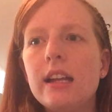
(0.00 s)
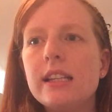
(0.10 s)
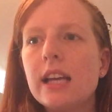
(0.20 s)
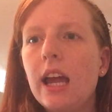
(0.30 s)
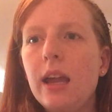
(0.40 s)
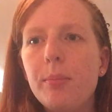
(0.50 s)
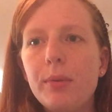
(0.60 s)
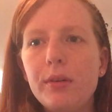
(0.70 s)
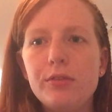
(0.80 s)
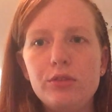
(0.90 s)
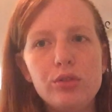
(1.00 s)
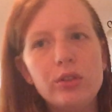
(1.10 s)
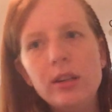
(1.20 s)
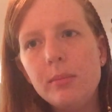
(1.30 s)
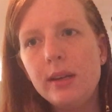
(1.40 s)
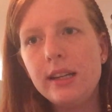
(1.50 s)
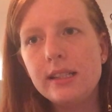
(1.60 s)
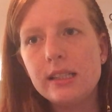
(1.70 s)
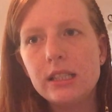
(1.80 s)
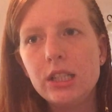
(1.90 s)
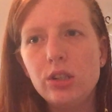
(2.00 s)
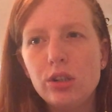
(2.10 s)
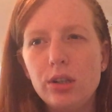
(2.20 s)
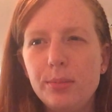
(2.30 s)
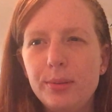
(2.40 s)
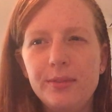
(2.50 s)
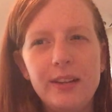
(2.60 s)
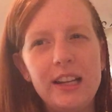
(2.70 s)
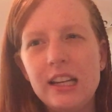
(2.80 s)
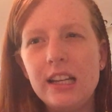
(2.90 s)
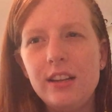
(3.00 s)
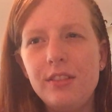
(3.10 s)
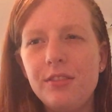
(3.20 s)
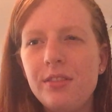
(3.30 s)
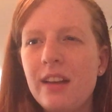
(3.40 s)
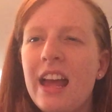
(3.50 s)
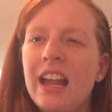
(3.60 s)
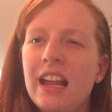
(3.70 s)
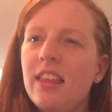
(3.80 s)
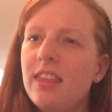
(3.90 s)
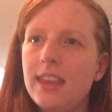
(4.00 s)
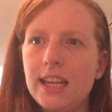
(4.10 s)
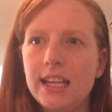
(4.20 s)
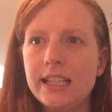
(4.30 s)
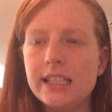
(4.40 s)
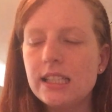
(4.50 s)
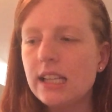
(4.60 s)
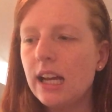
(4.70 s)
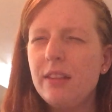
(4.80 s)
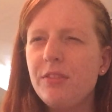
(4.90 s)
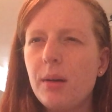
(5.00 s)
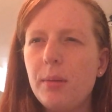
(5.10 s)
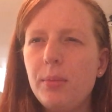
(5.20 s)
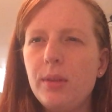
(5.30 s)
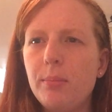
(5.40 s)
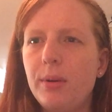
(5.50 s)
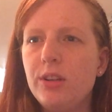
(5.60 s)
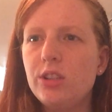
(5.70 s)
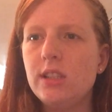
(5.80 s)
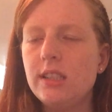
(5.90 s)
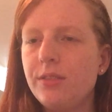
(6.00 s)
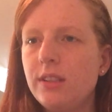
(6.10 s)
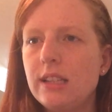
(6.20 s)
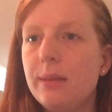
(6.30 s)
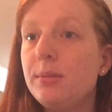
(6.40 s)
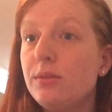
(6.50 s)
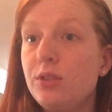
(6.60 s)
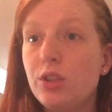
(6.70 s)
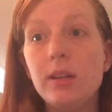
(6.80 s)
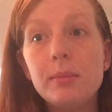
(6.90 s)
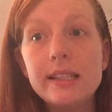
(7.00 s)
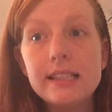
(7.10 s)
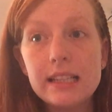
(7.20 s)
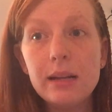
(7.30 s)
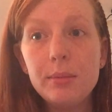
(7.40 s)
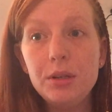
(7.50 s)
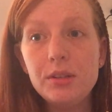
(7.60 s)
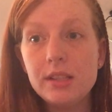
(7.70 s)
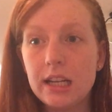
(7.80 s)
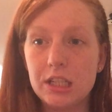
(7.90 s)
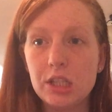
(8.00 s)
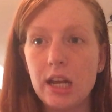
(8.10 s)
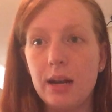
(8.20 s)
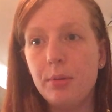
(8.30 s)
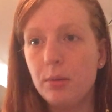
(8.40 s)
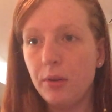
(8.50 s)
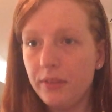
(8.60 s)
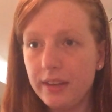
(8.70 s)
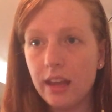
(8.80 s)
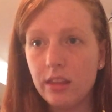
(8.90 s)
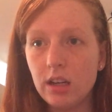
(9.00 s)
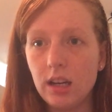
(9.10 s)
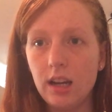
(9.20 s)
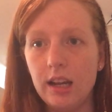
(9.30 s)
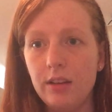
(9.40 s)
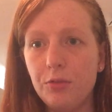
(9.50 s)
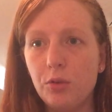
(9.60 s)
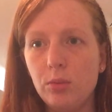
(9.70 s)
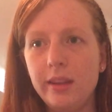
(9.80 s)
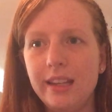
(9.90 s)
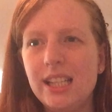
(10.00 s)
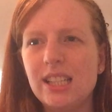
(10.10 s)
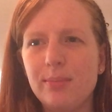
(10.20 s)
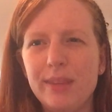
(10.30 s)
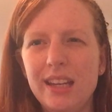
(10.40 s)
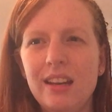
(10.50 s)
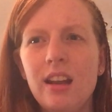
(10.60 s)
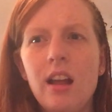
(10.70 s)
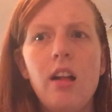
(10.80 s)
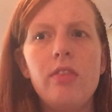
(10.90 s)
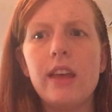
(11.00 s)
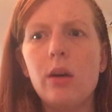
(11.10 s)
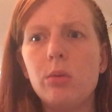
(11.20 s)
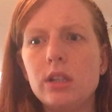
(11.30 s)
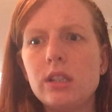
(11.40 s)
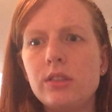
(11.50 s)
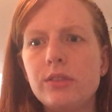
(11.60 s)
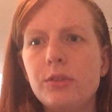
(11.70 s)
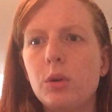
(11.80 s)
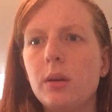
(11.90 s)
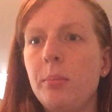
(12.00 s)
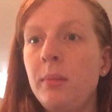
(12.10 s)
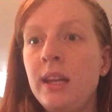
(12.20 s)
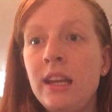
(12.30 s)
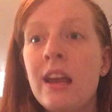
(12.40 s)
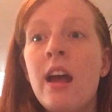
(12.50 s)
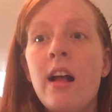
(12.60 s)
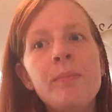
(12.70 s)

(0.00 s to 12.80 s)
type of treatment, cure, preventative things. And I've come up with a bunch of different types of treatments that I've been using. I can just kind of put them all together and formulated something that works for me